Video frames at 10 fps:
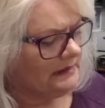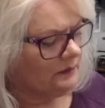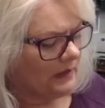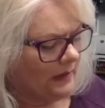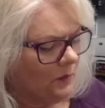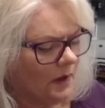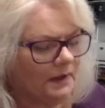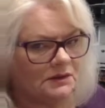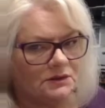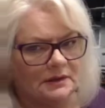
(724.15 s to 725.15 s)
What I want to
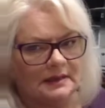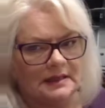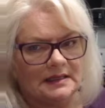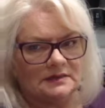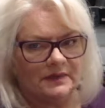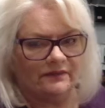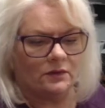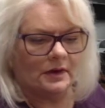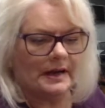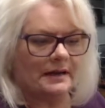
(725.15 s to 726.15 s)
do to these
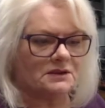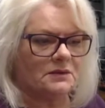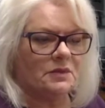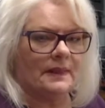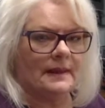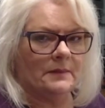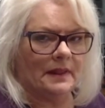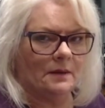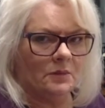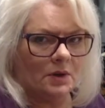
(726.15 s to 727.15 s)
before I actually put them in
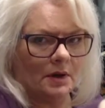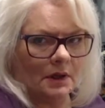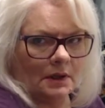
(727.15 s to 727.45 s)
the book